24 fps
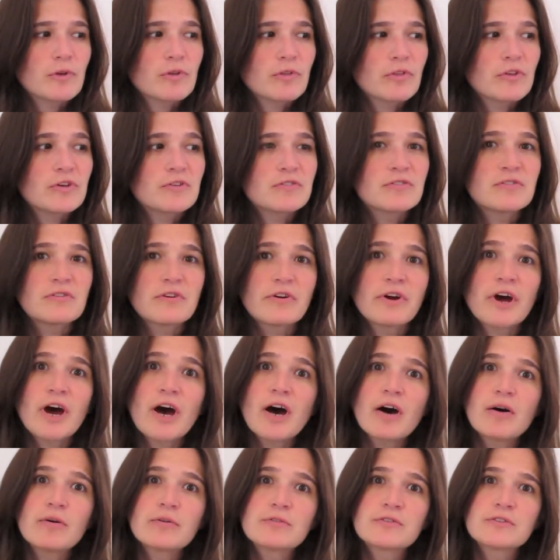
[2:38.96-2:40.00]
things in their
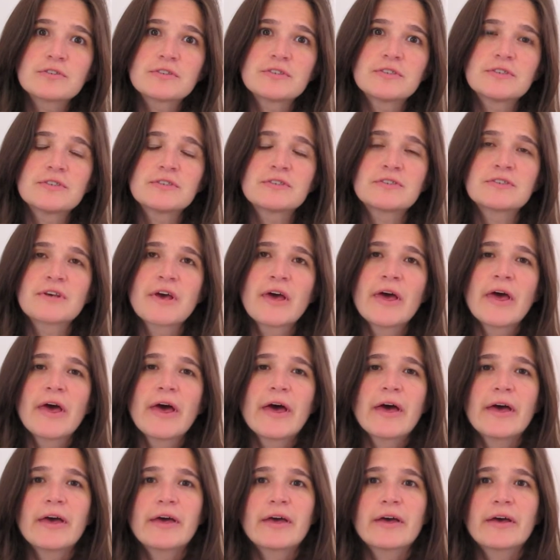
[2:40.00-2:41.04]
houses.
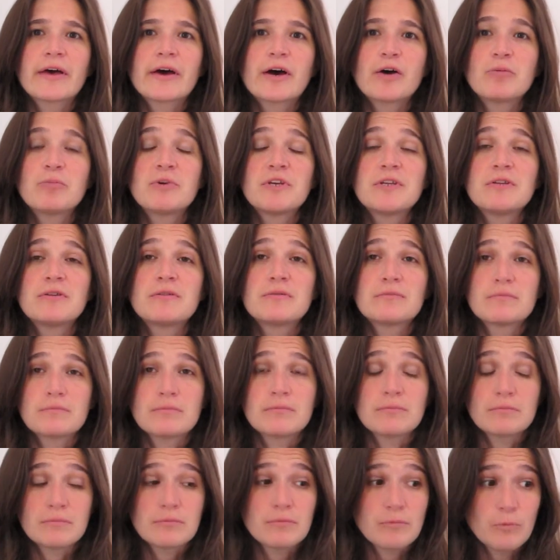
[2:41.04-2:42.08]
I've
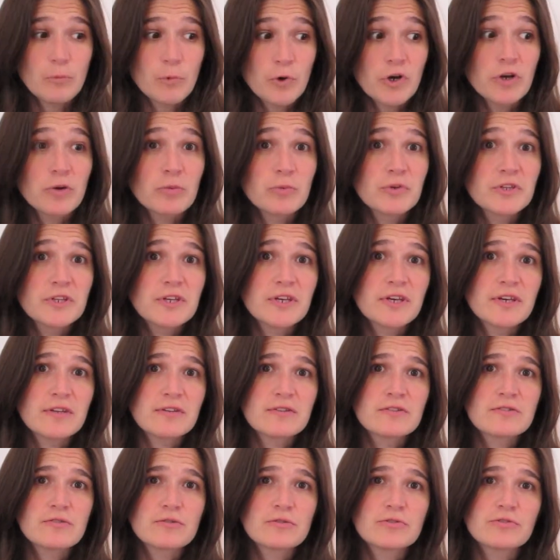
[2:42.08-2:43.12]
been working with
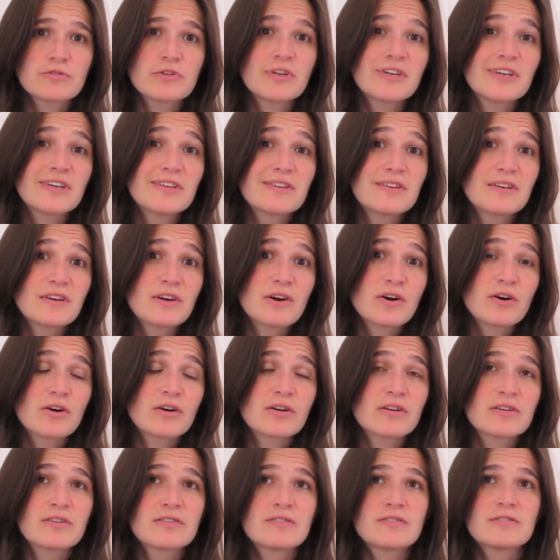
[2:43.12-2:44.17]
kids also in
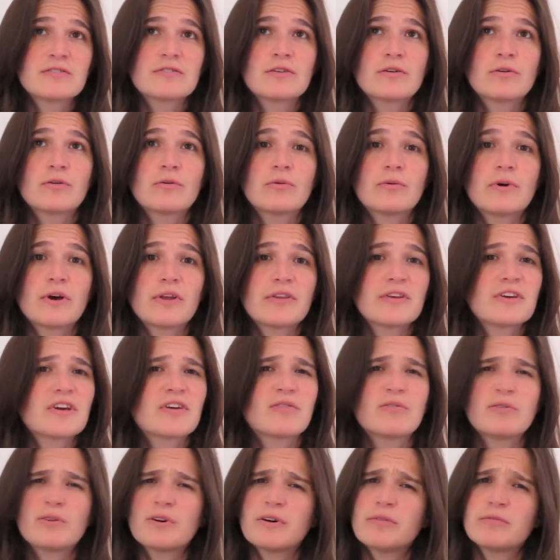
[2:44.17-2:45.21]
kindergarten, so I think
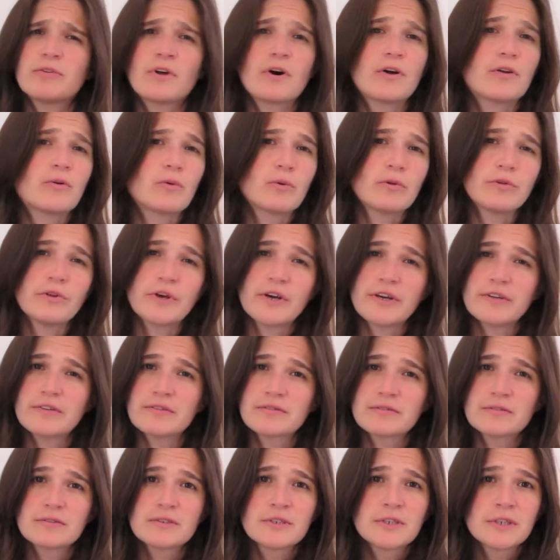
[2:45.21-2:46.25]
I love all
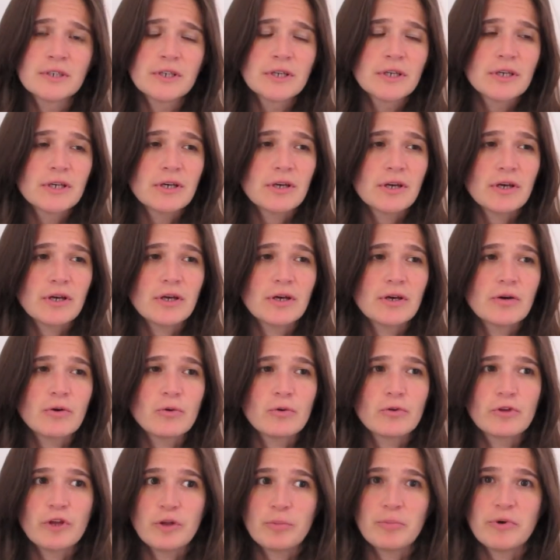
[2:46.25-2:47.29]

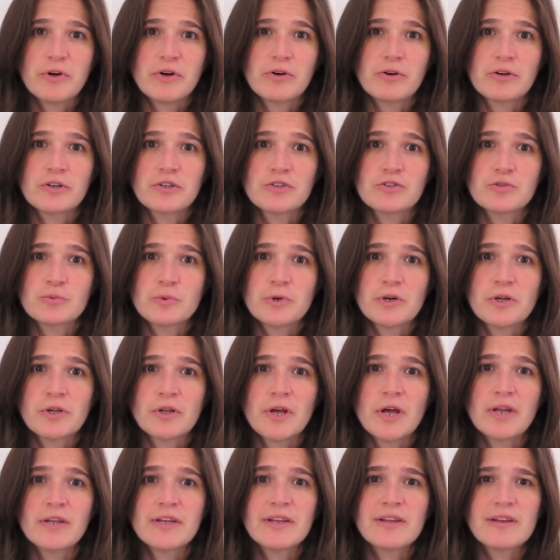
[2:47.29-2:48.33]
that part as well.
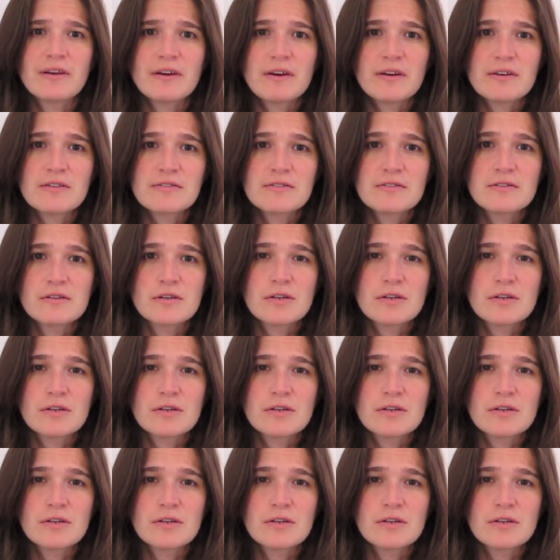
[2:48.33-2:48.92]
And the last